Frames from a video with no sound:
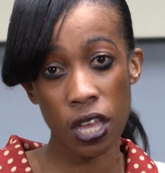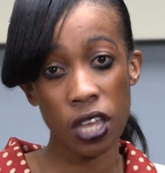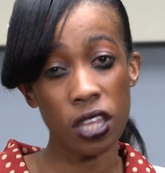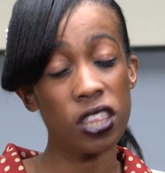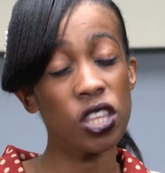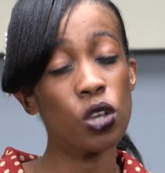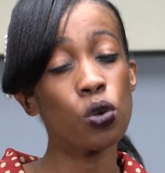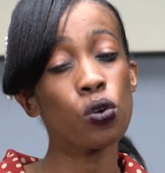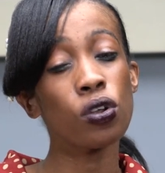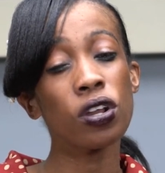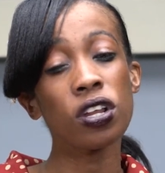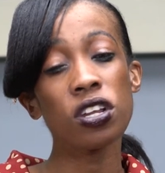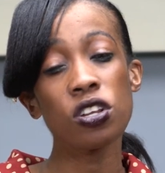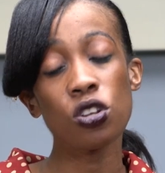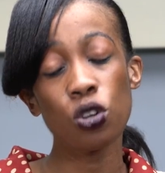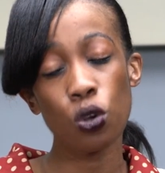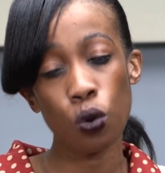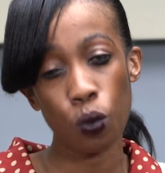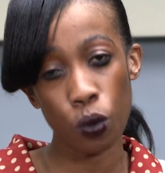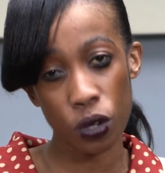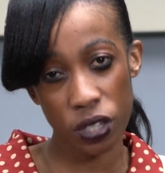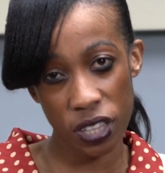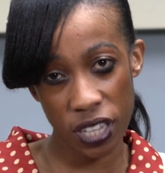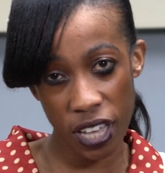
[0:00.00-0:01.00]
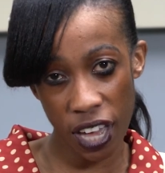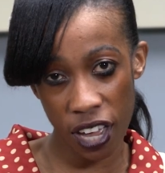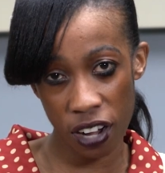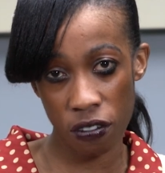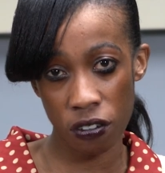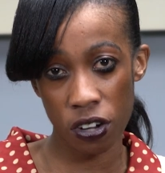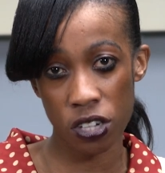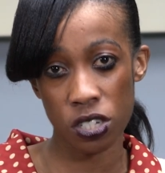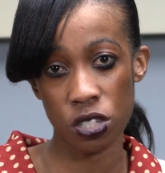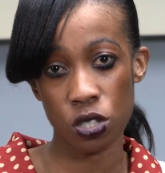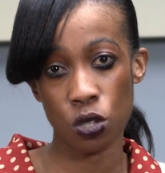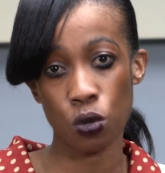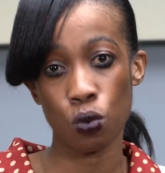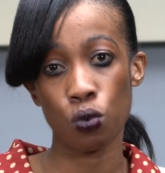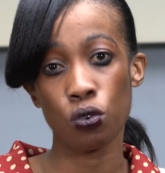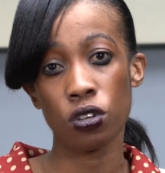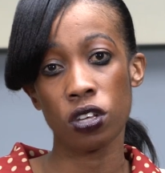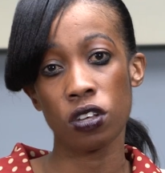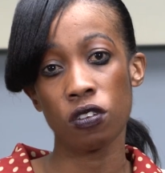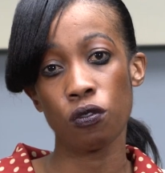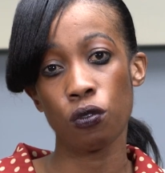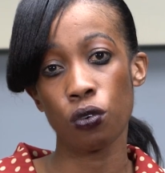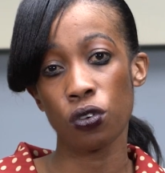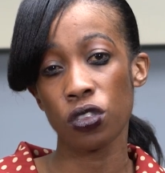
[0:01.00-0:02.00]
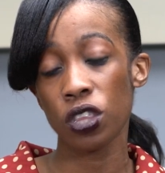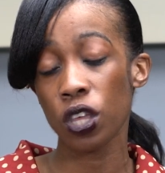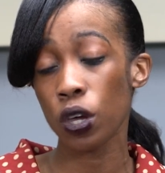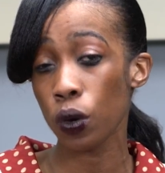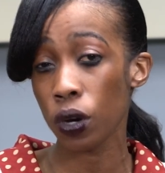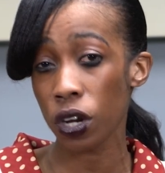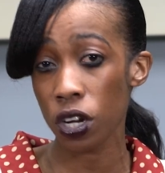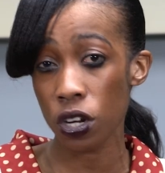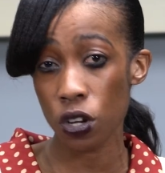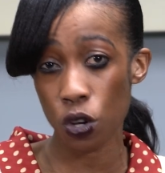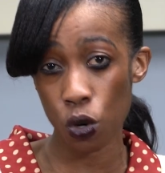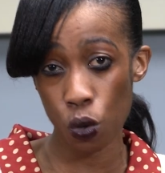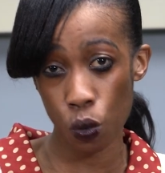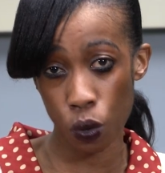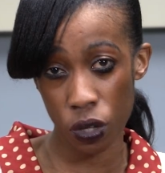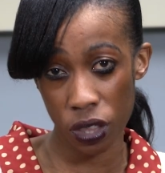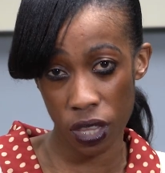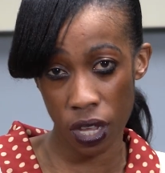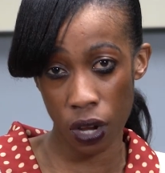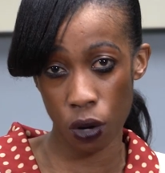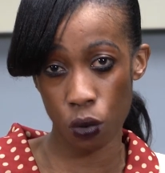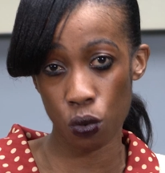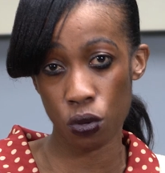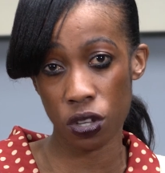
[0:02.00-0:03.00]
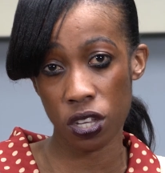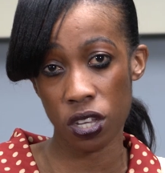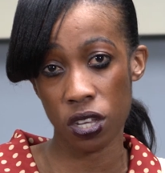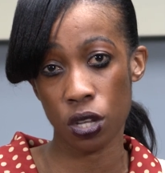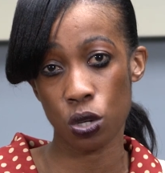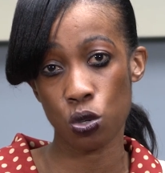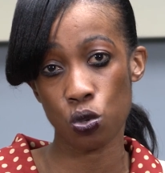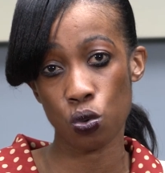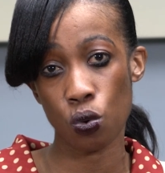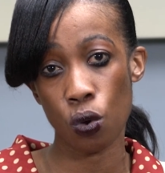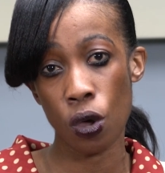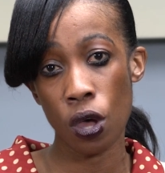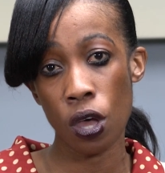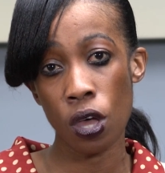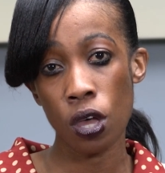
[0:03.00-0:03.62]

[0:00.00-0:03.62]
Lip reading: They already know what the advert is looking for. They already know what they're looking into.